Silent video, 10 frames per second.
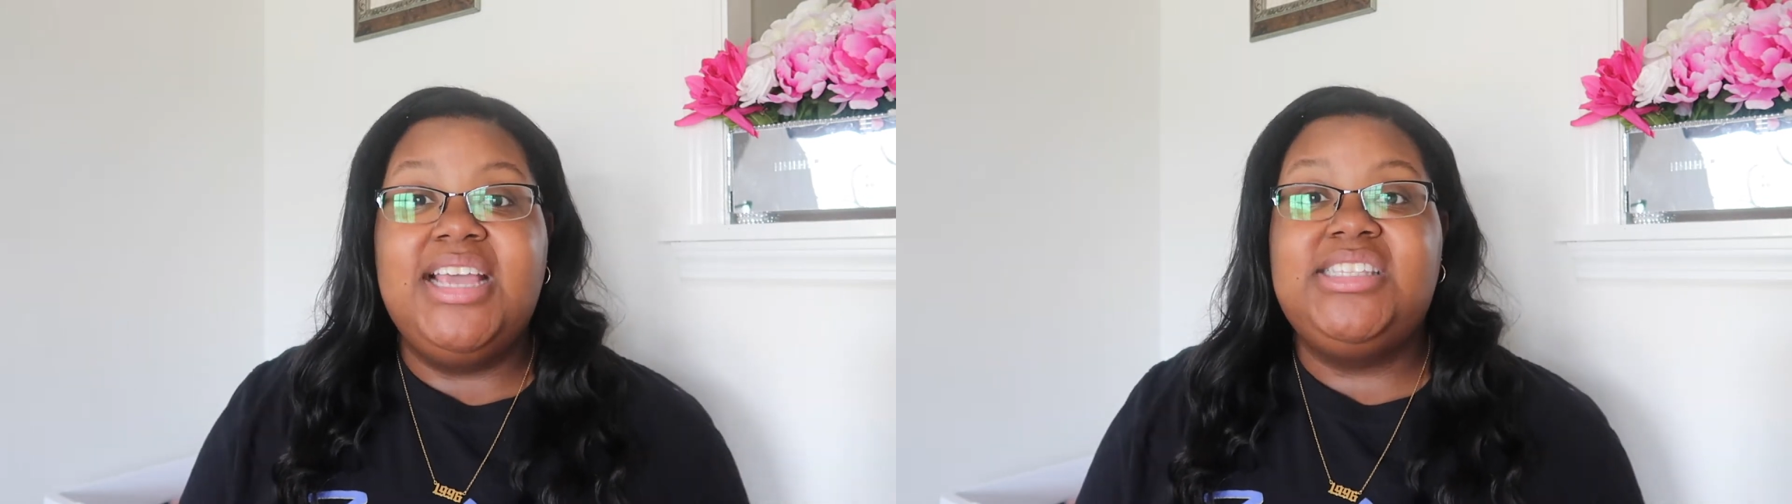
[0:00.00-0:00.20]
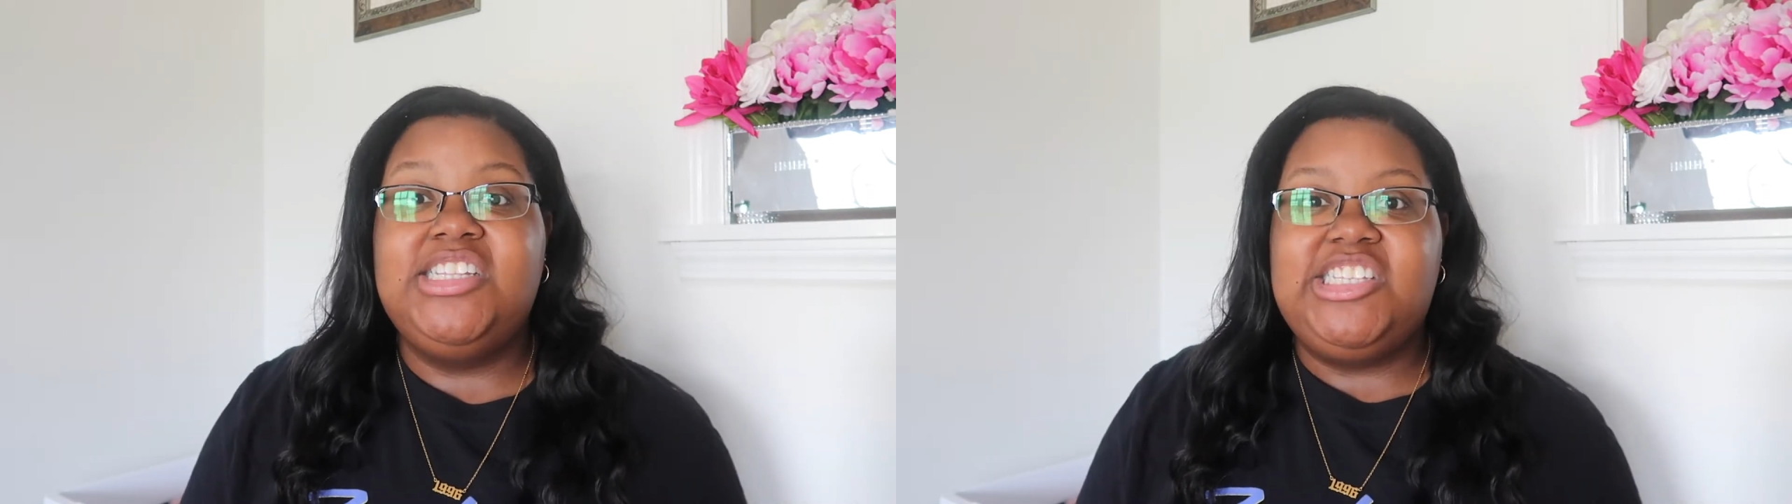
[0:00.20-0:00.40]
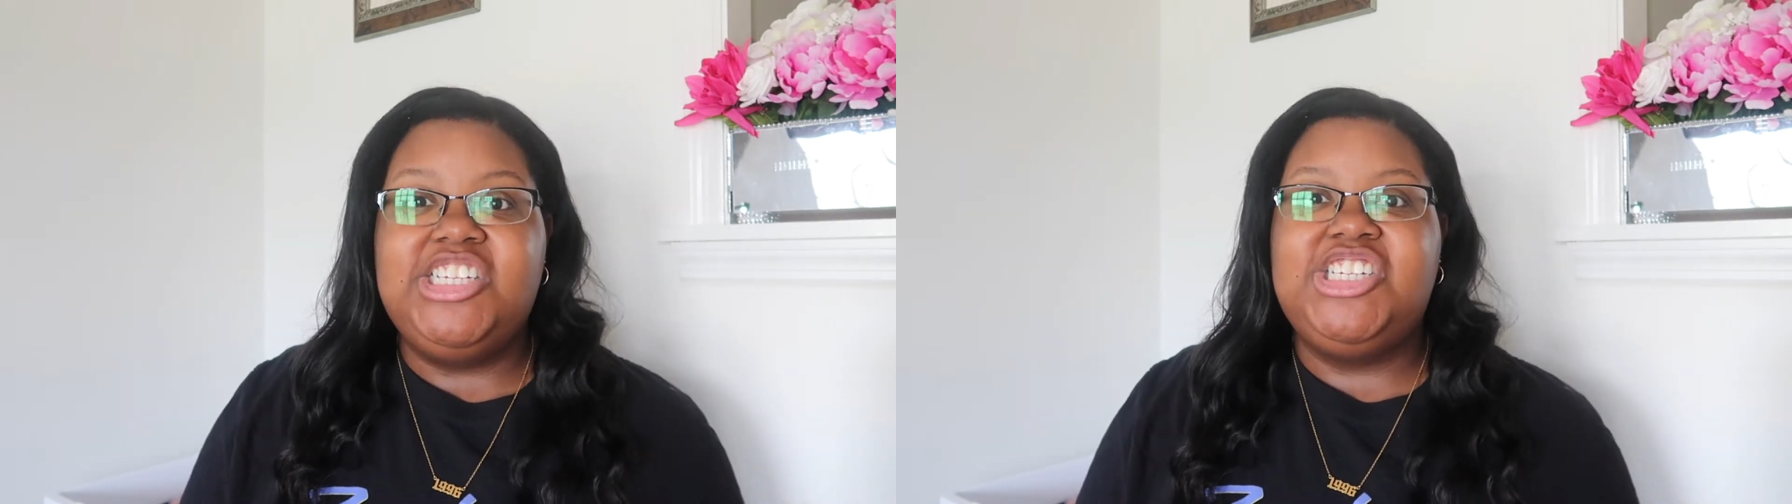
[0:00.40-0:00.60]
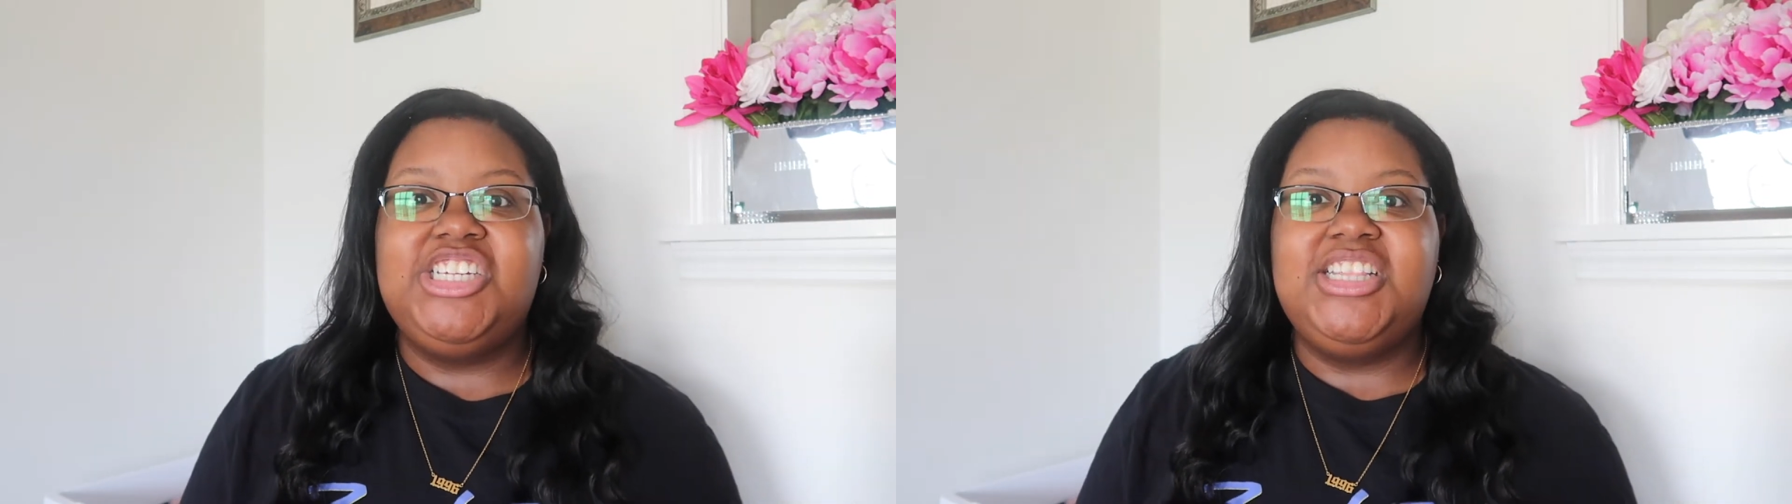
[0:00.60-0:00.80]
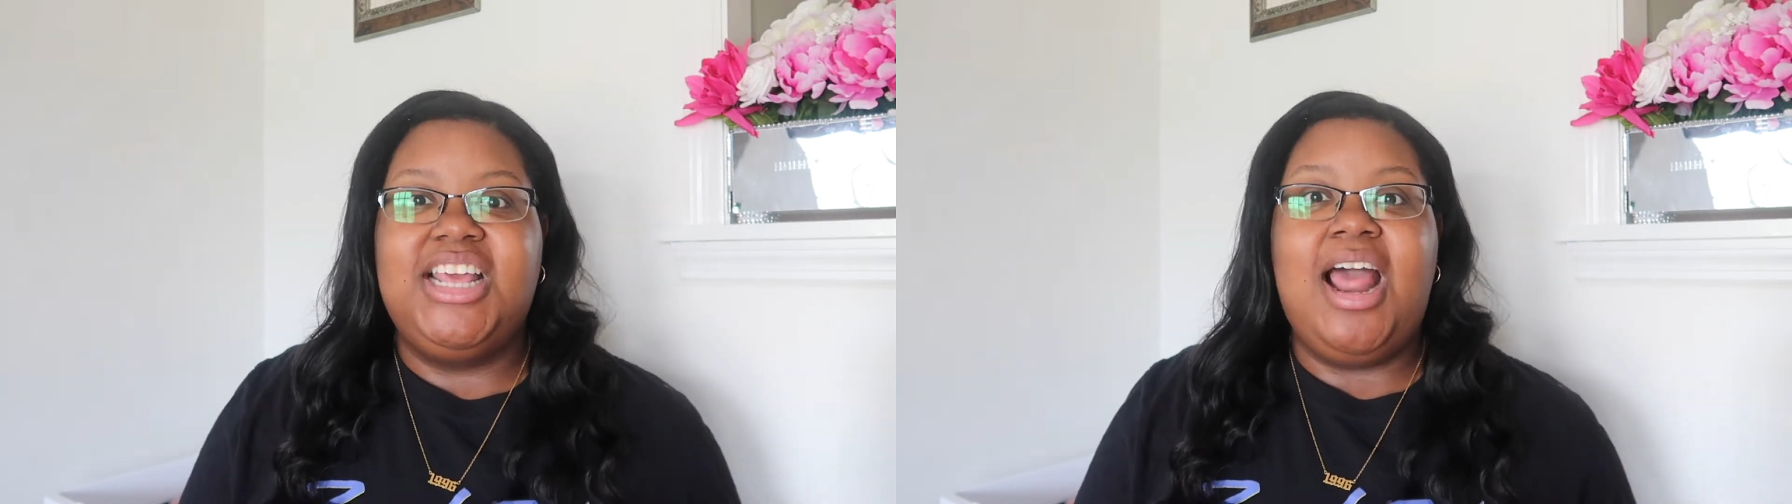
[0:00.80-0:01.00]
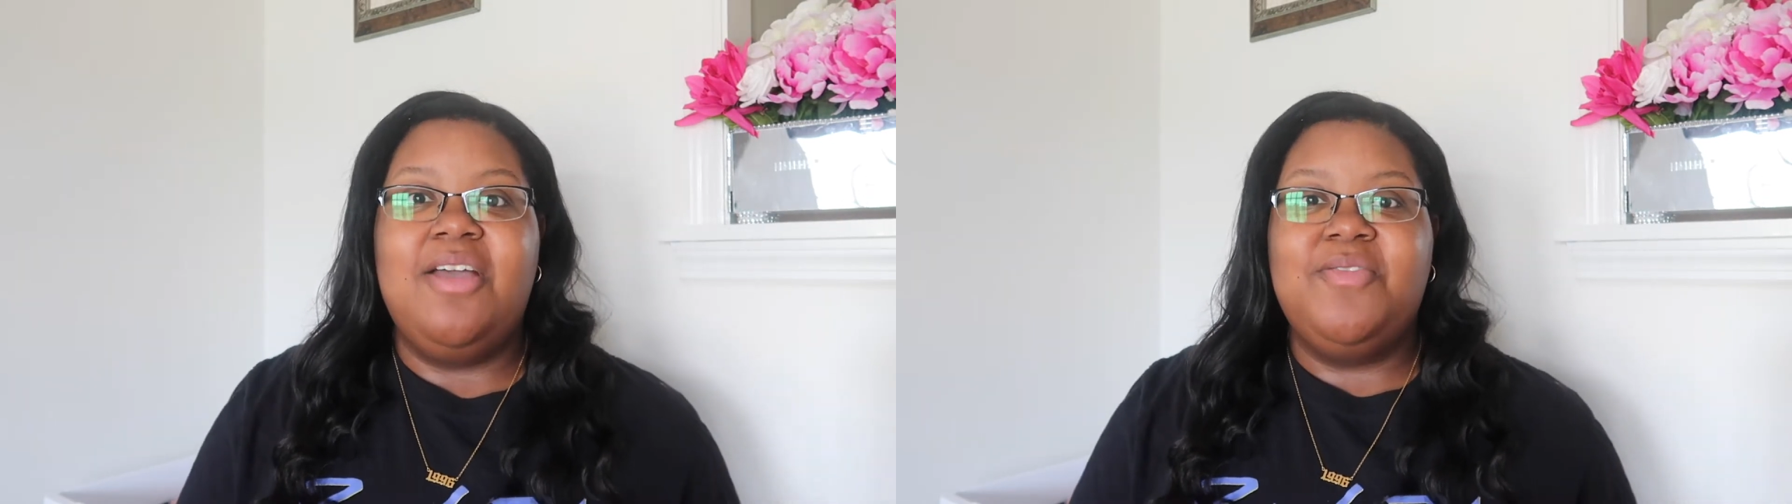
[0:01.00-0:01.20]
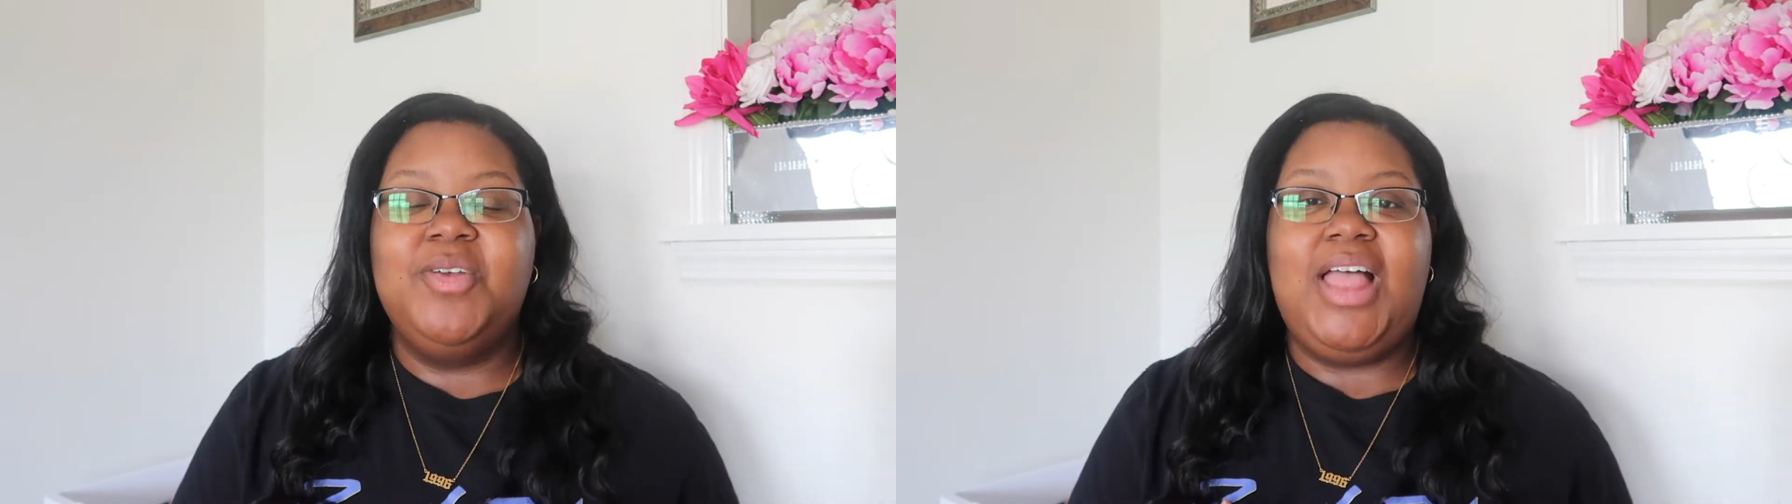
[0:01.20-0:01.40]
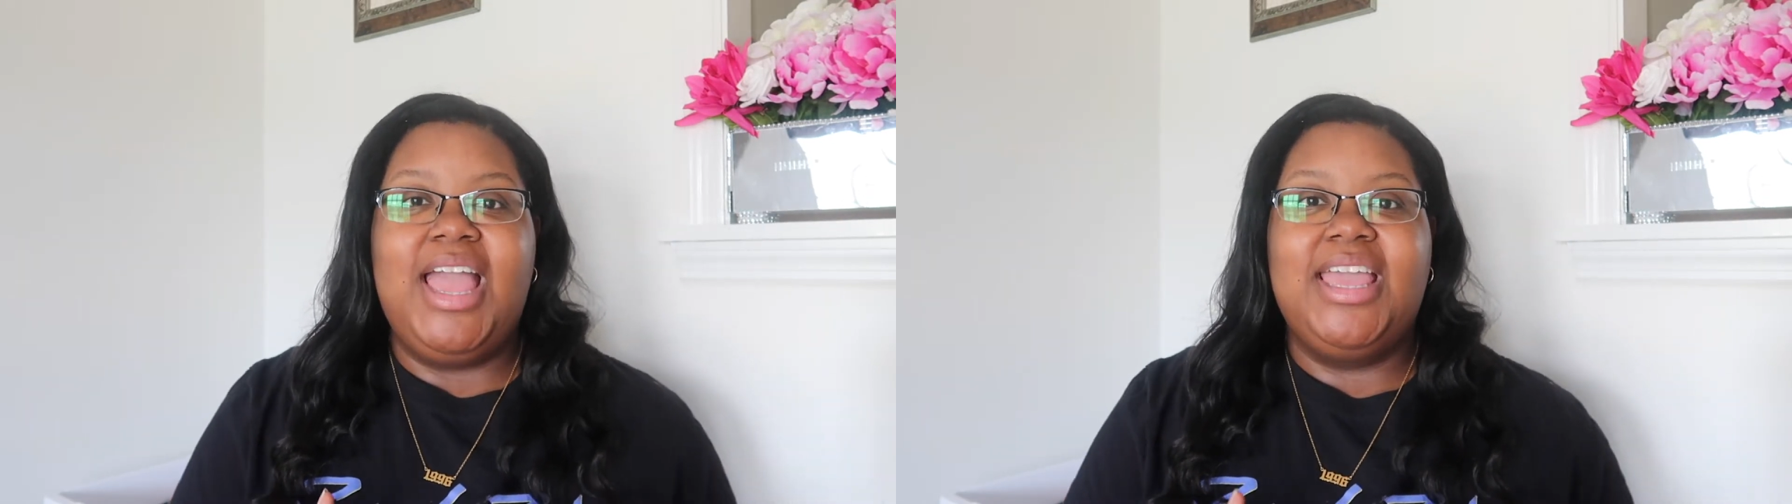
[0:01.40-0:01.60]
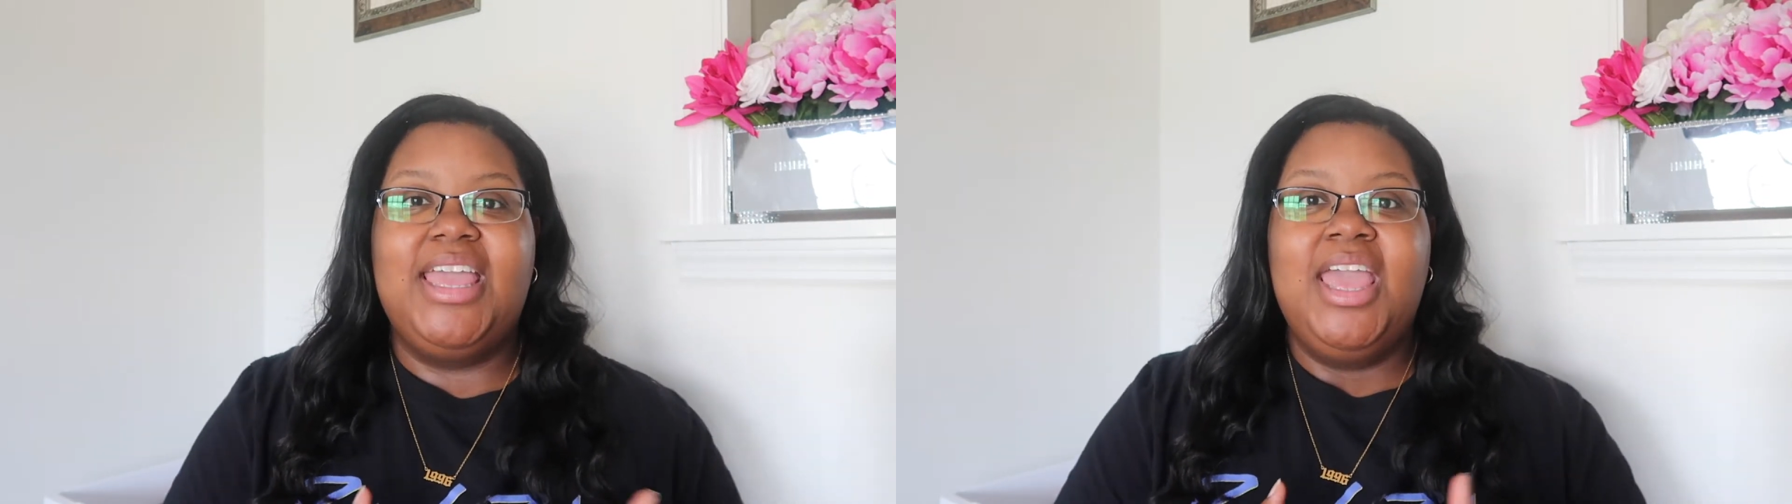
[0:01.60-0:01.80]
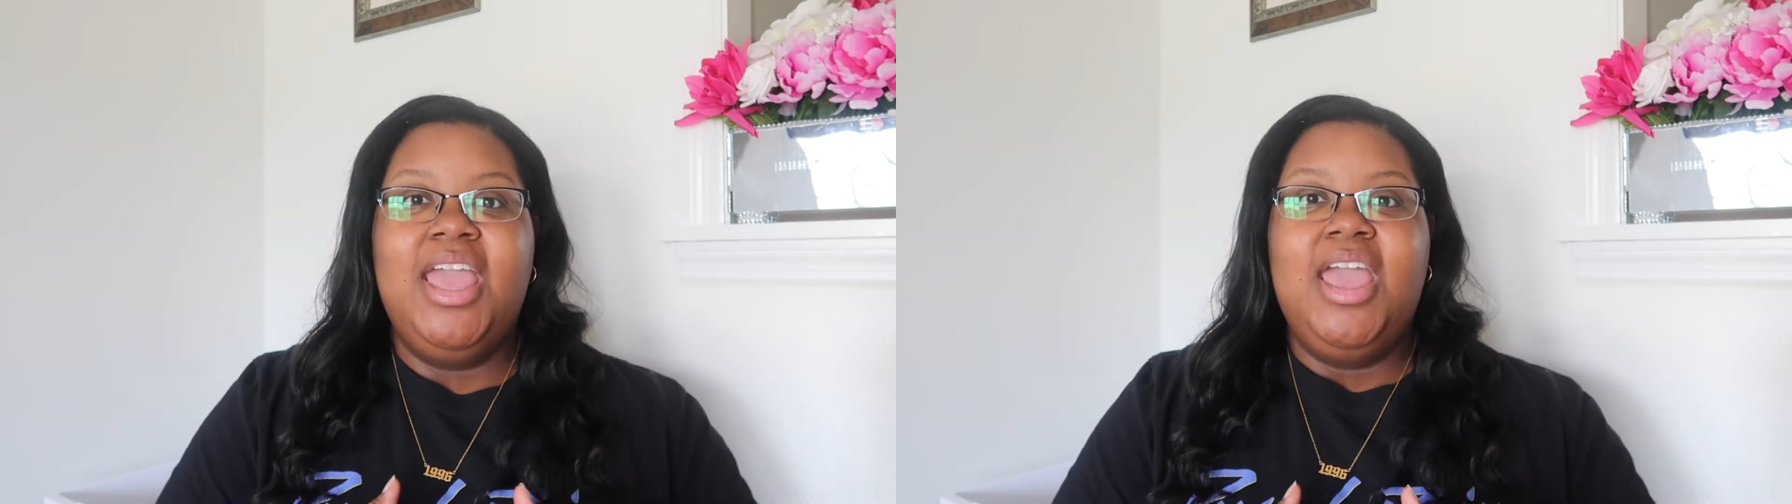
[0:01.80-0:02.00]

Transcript: esthetician that I feel like